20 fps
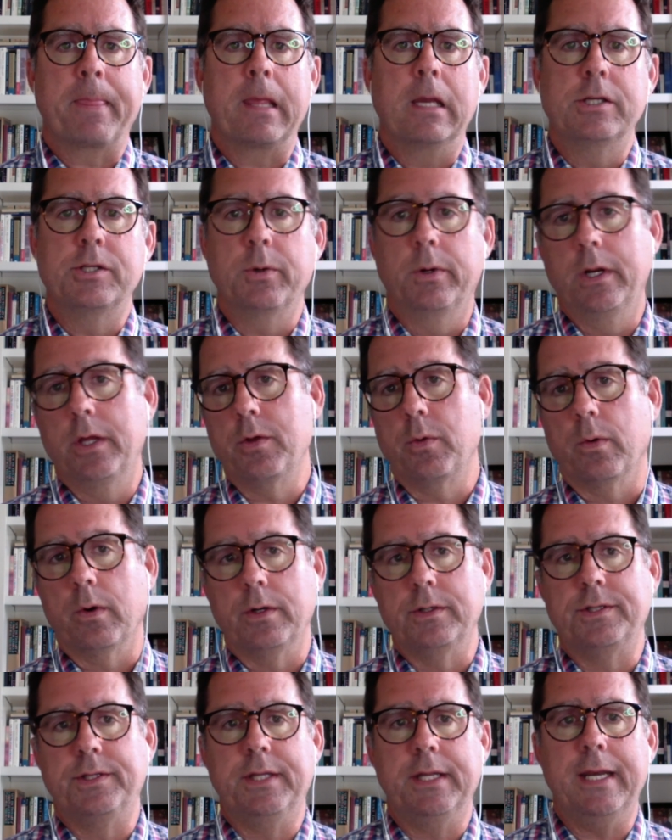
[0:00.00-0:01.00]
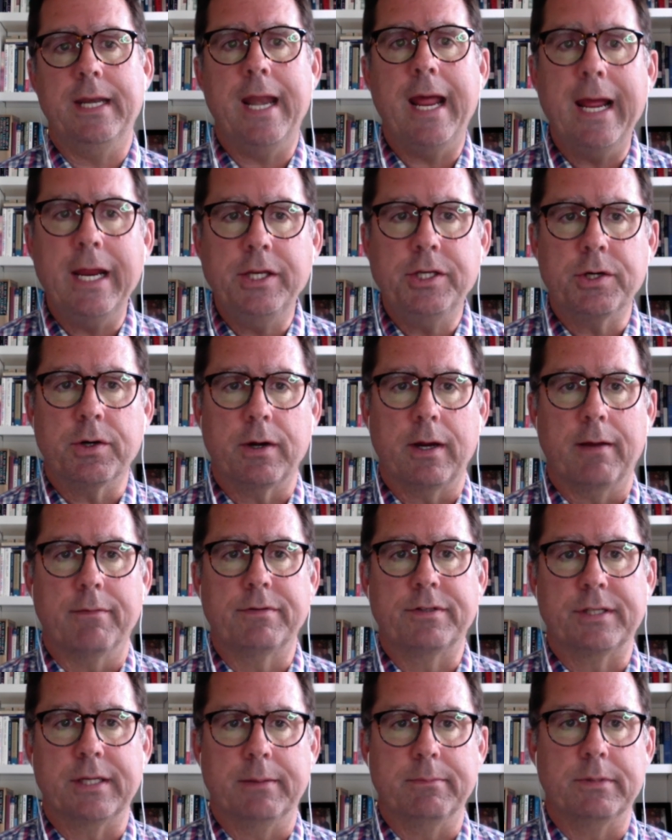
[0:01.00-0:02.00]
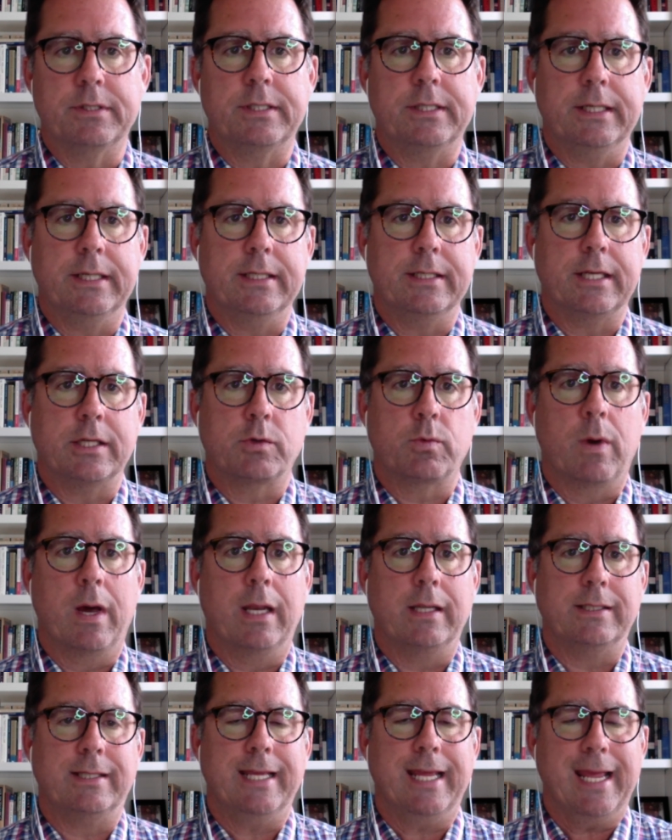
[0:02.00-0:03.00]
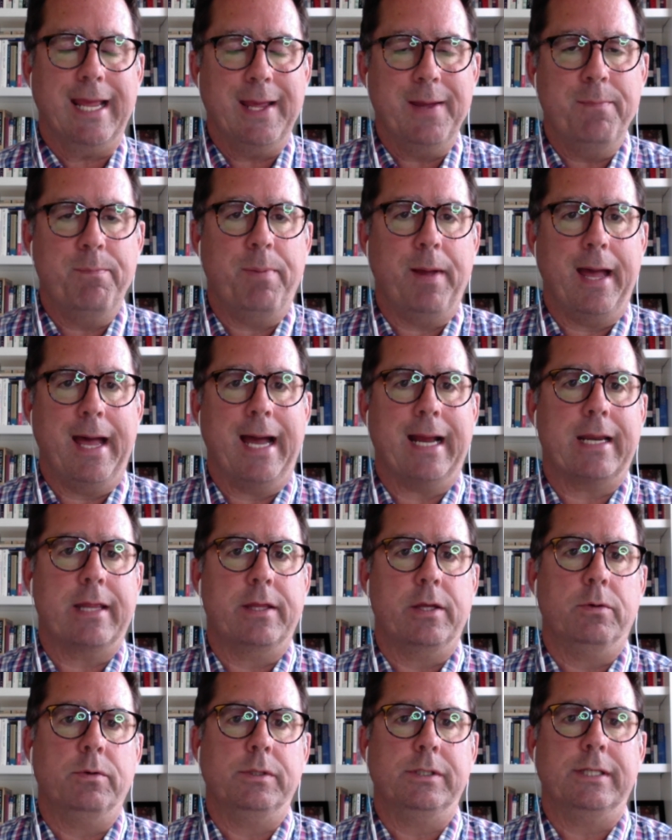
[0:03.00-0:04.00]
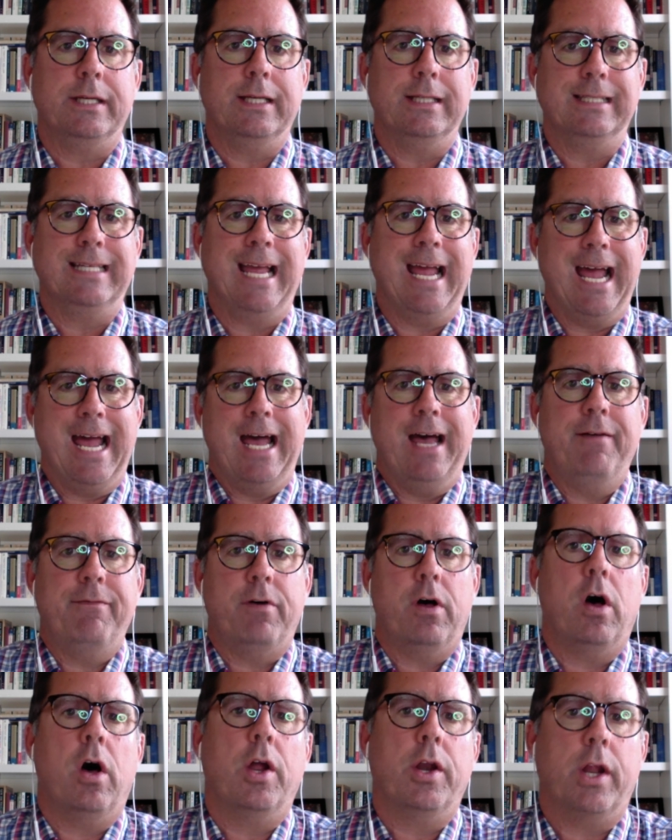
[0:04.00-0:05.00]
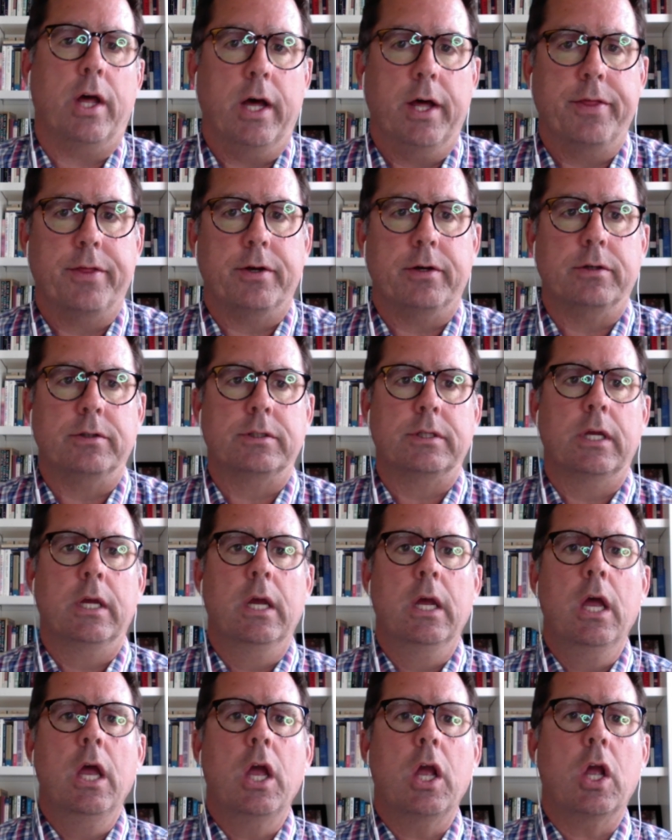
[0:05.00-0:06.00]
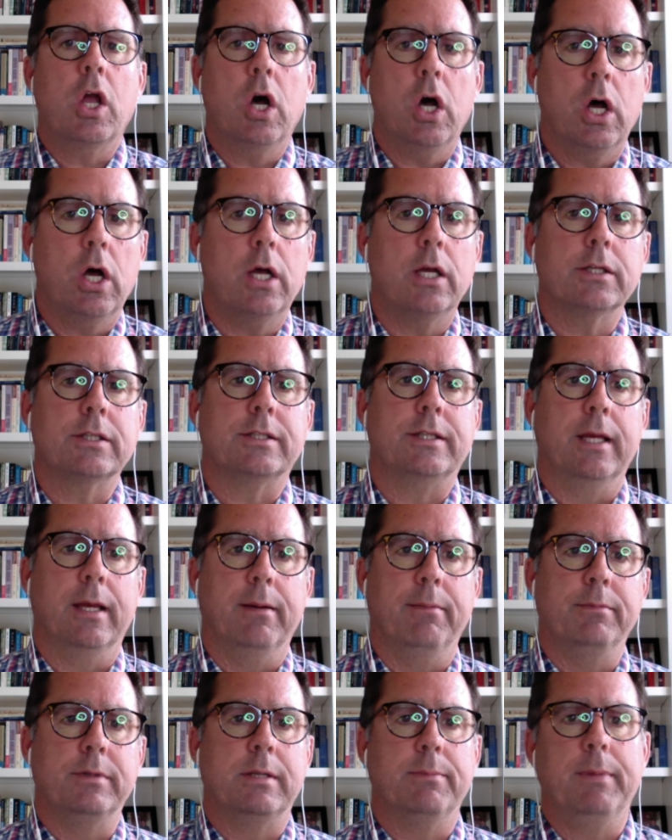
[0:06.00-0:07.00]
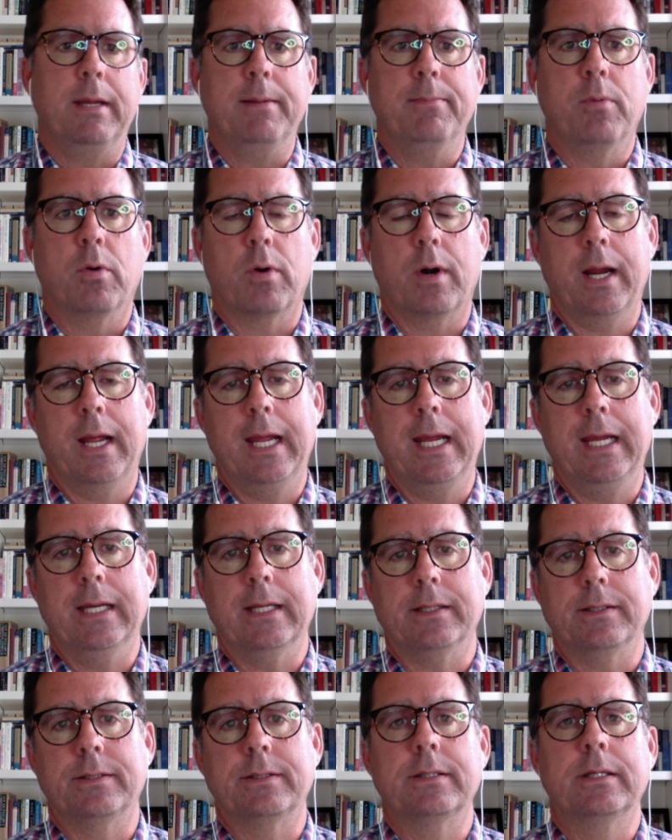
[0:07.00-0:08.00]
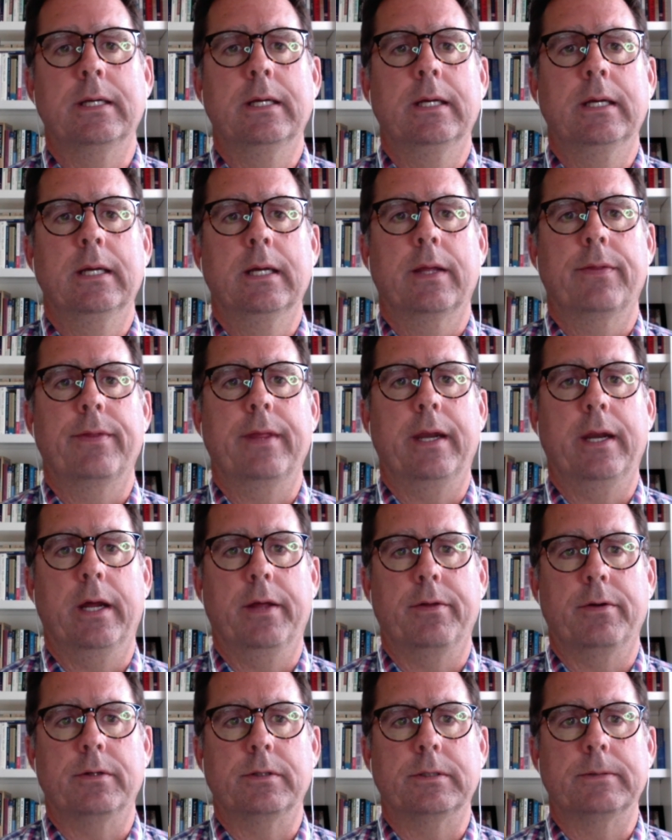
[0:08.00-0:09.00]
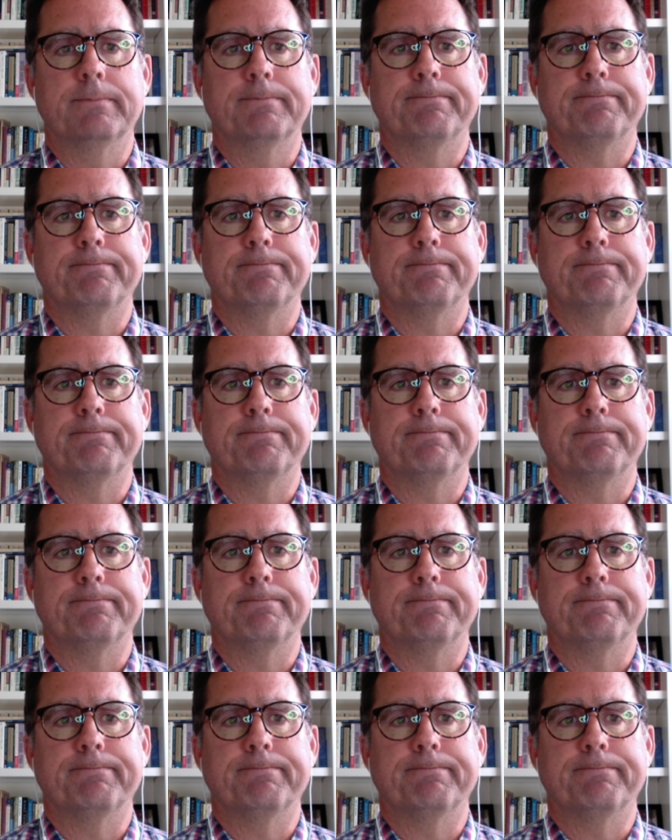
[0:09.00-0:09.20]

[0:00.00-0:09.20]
So, in other words, the nature of some sins, as well as the impact those sins have on others, cause them to be more heinous than others.